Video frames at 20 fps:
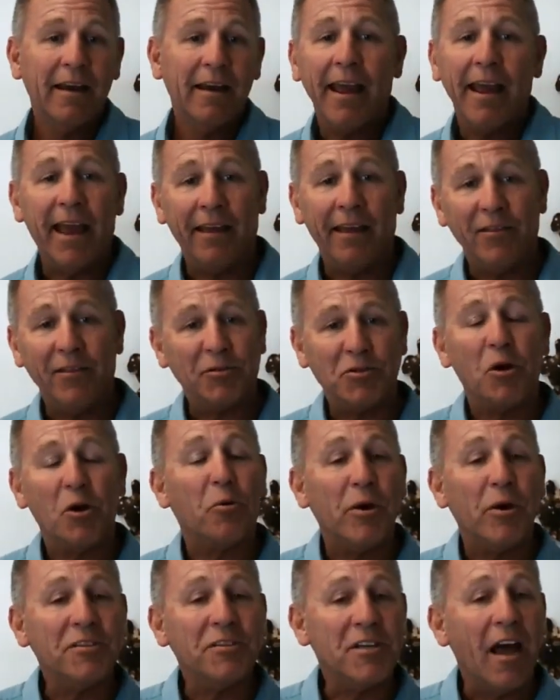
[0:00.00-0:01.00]
And there's no
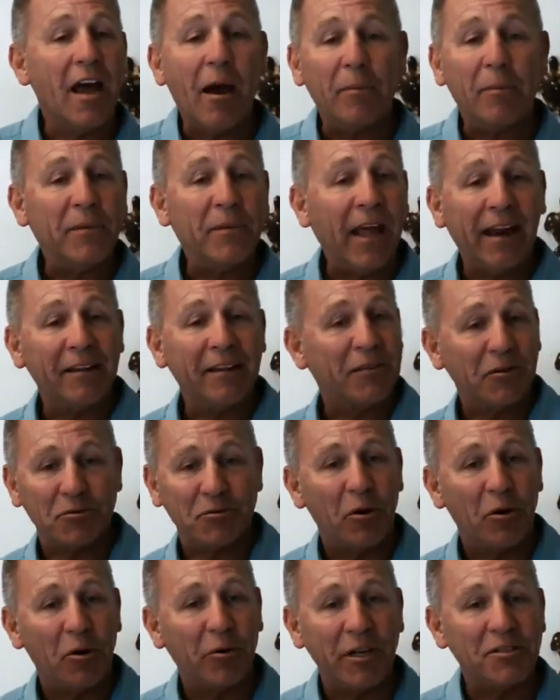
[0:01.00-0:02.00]
reason to update it. There's
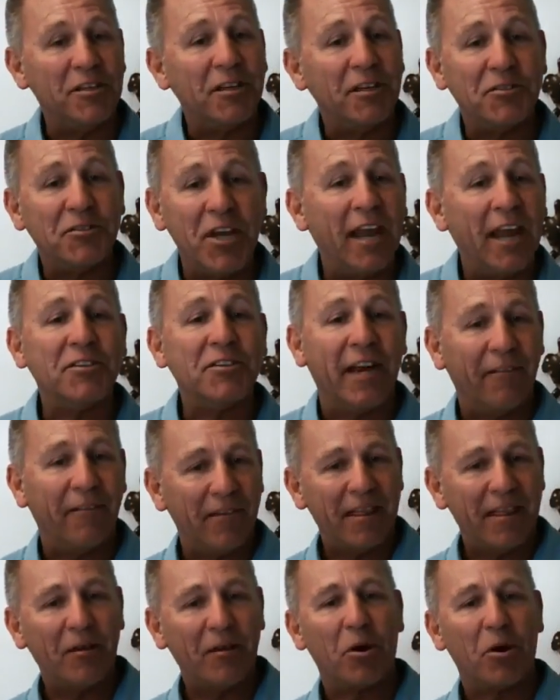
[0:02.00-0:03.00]
no reason to change it.
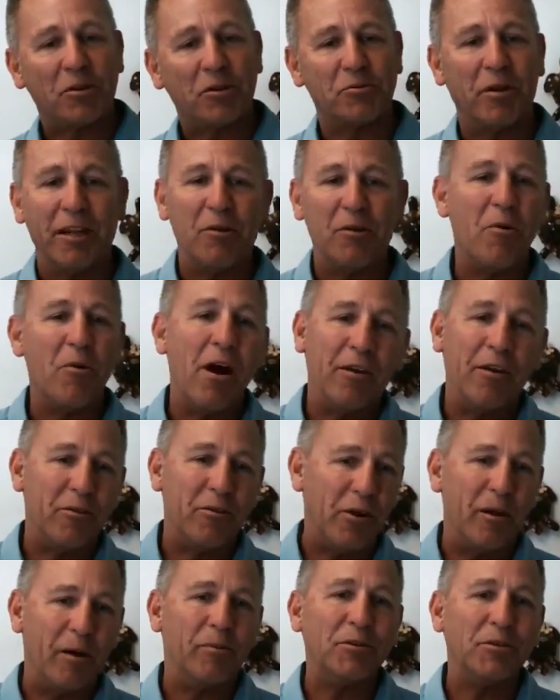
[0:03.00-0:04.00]
Everything works really well. The
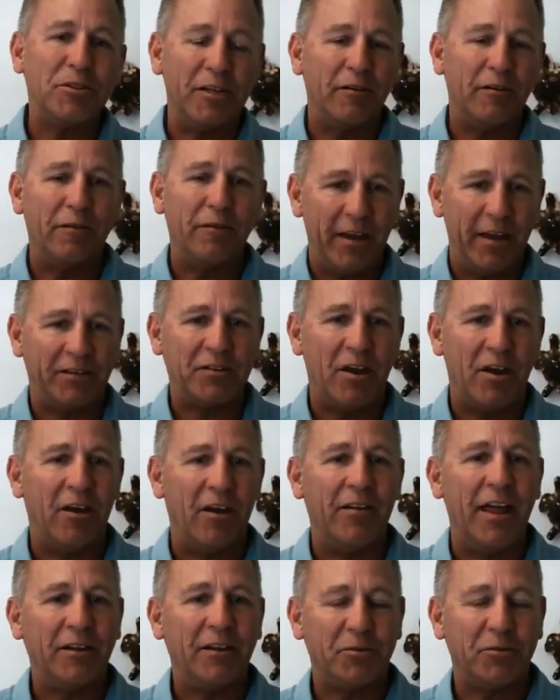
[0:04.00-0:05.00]
rubber still fits. All
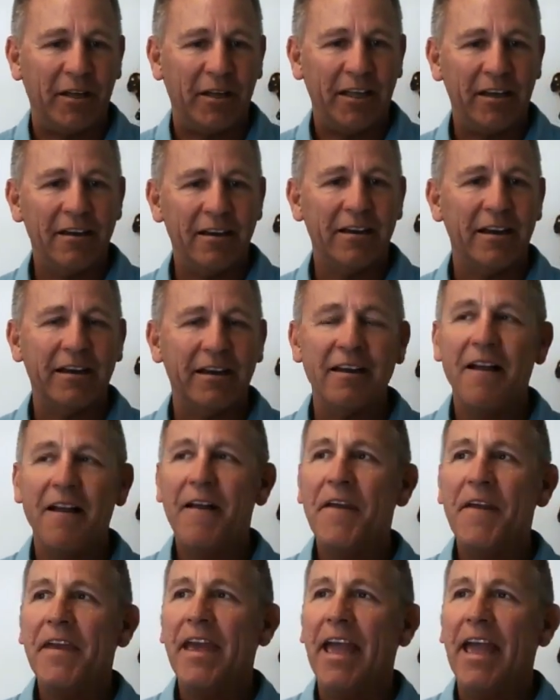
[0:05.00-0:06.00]
that's really good.
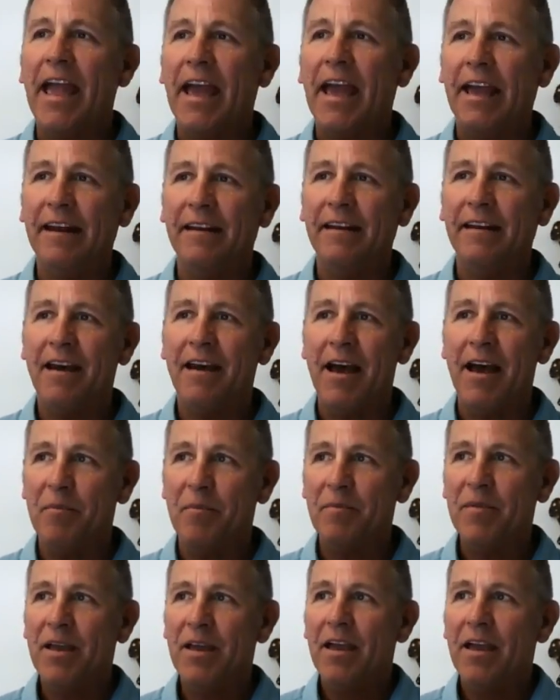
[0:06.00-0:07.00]
And
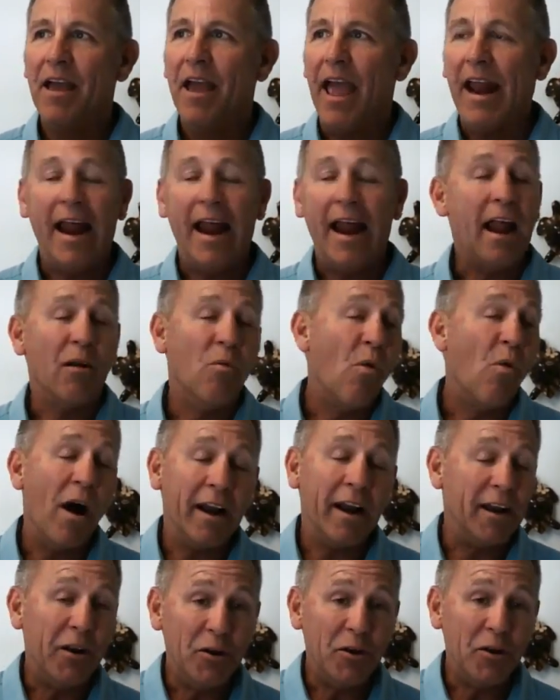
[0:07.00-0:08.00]
I don't want
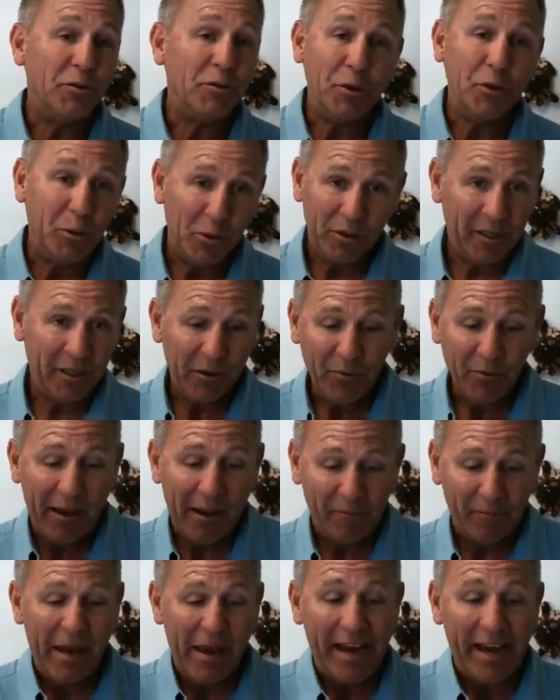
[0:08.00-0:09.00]
a new tool. And we
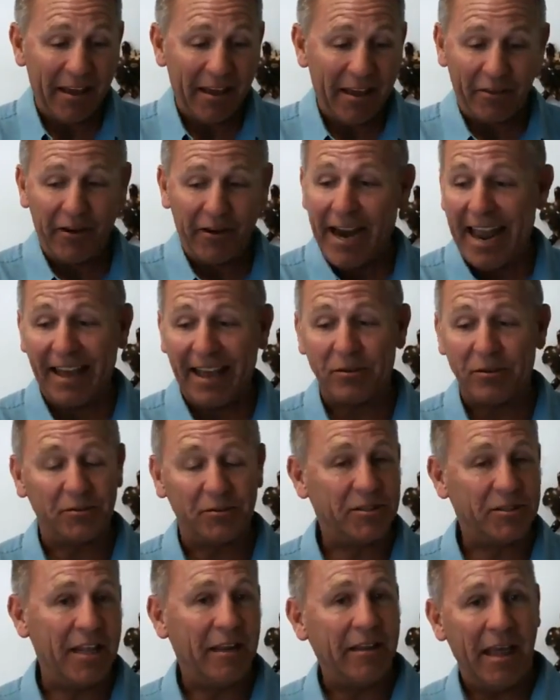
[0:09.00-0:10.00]
have many other
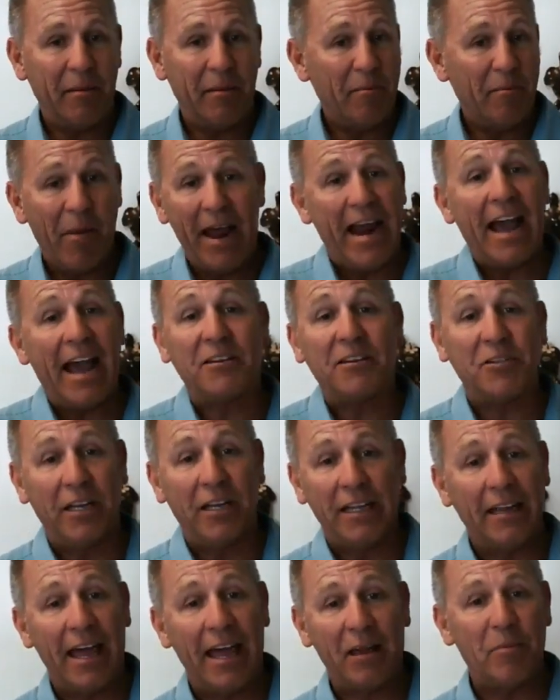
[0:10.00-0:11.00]
handles that might actually
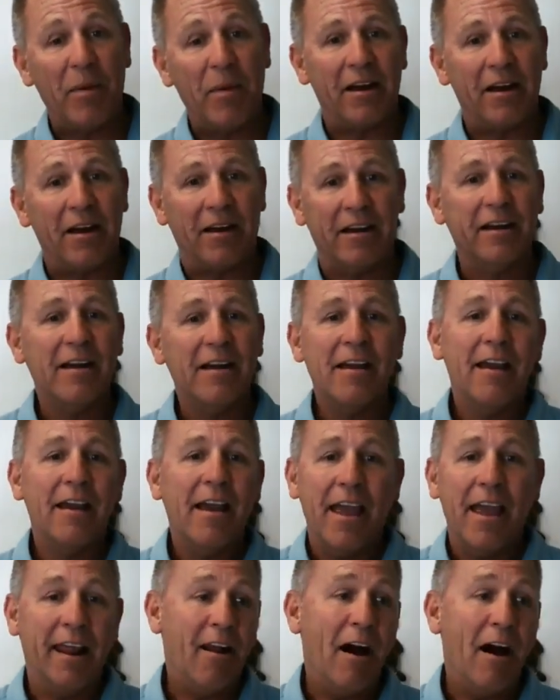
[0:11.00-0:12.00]
like better.
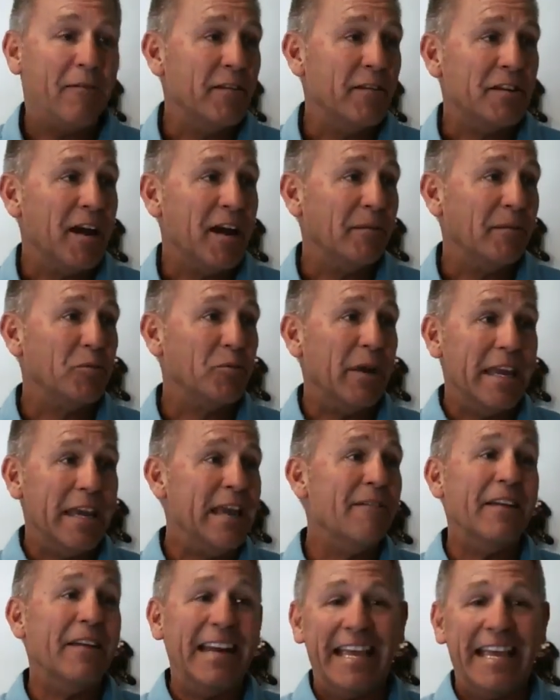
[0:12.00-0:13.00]
And oftentimes we
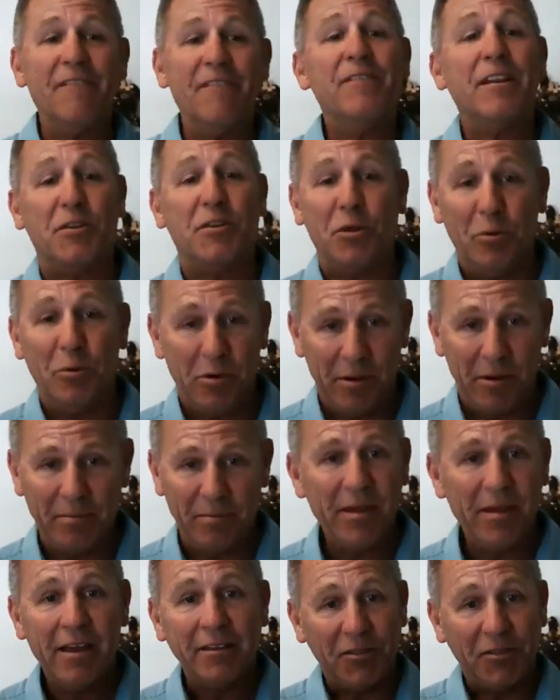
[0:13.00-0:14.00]
even give it to them
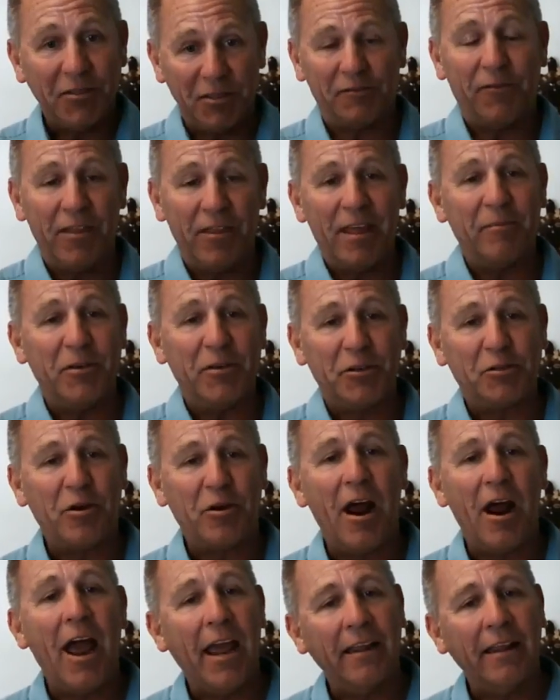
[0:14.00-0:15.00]
just for them to
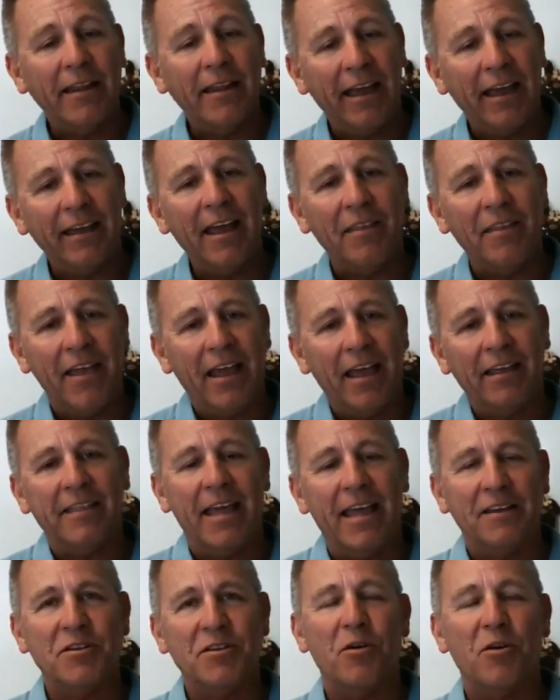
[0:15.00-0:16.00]
try, and
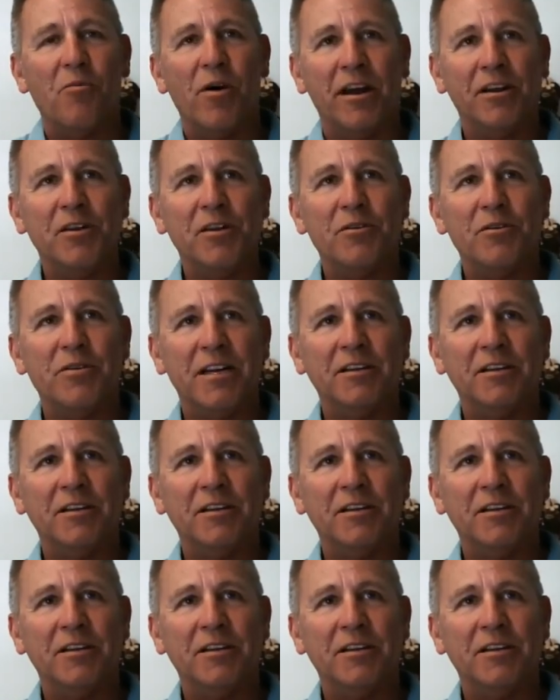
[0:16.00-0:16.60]
they don't want to do it.